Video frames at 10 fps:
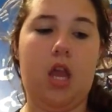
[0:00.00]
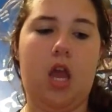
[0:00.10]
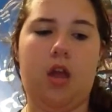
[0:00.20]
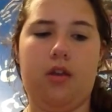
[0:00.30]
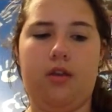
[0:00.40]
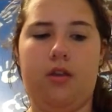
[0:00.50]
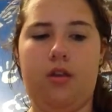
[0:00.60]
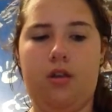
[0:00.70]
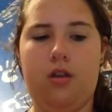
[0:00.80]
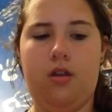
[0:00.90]
asked,
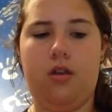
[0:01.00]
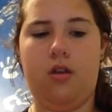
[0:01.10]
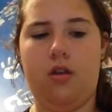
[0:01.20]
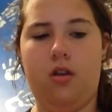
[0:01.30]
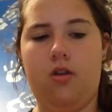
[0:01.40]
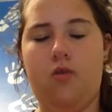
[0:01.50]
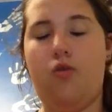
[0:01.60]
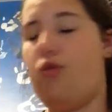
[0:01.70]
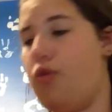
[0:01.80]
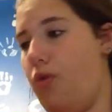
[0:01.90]

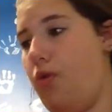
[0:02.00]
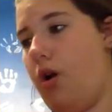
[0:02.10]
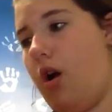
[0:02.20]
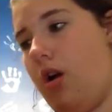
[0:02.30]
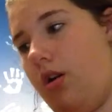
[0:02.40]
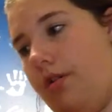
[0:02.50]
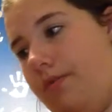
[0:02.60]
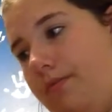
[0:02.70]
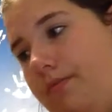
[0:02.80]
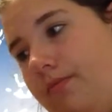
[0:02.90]
so
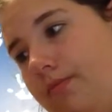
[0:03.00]
um,